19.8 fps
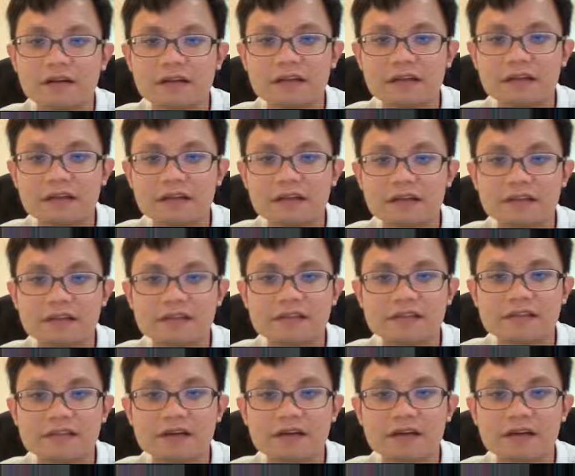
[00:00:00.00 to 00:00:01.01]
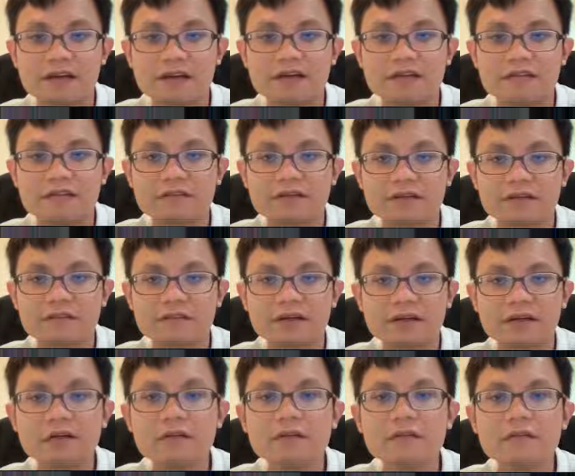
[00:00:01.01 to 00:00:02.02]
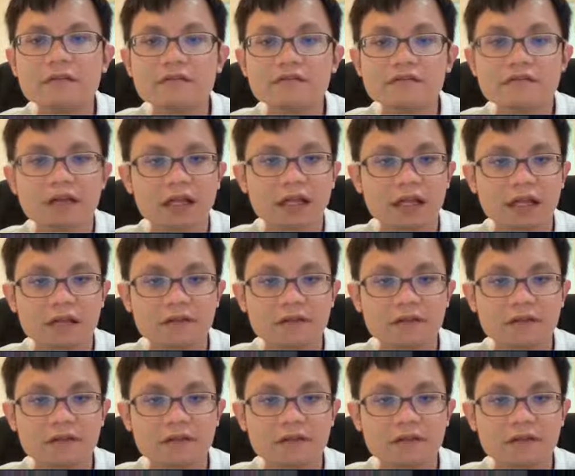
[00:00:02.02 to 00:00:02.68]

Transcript: desirable weight.